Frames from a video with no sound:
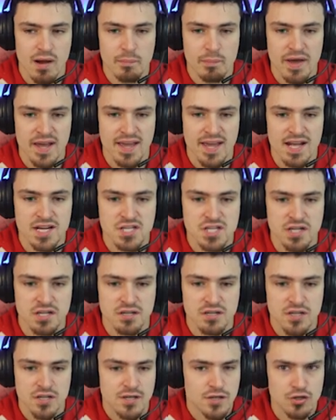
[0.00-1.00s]
Right Back At
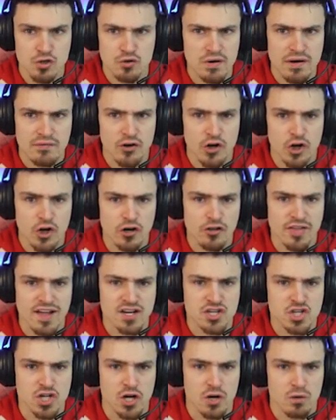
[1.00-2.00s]
You? You never heard of
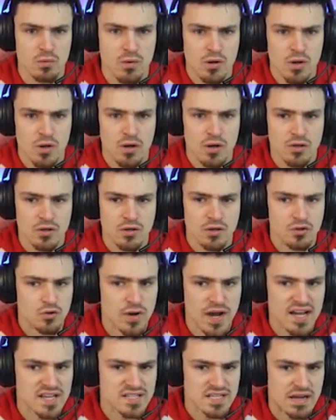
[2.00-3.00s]
that show?
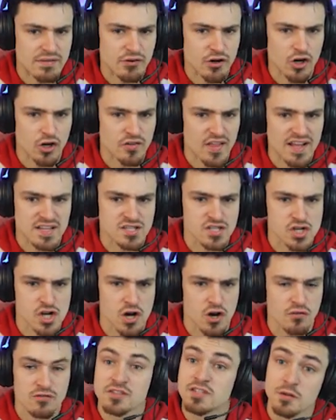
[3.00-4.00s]
You guys never heard that
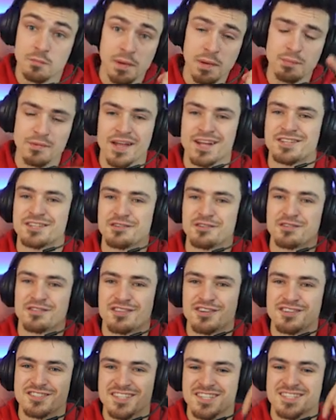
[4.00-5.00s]
show? To the people that do,
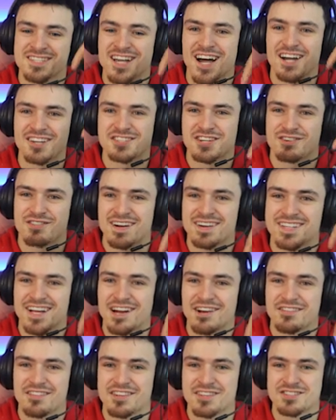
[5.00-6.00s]
there's nostalgic right
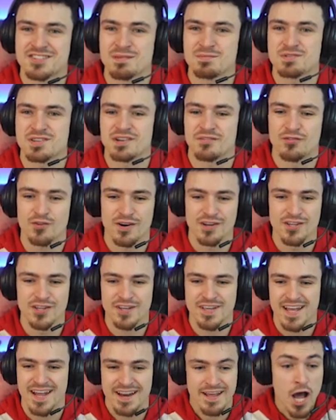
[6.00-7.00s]
down in the description if you want to
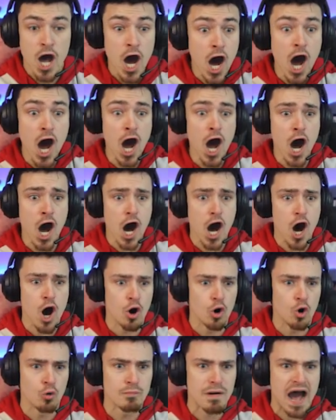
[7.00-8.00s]
look at it.
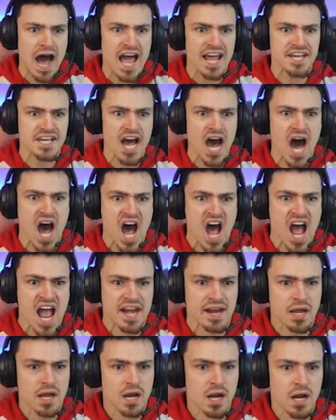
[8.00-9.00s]
Oh my
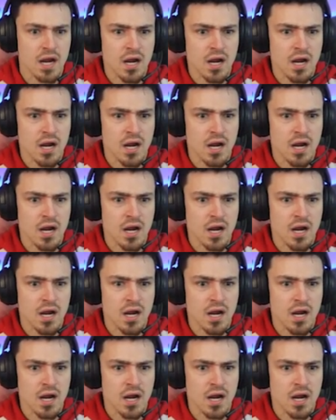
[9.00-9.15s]
god!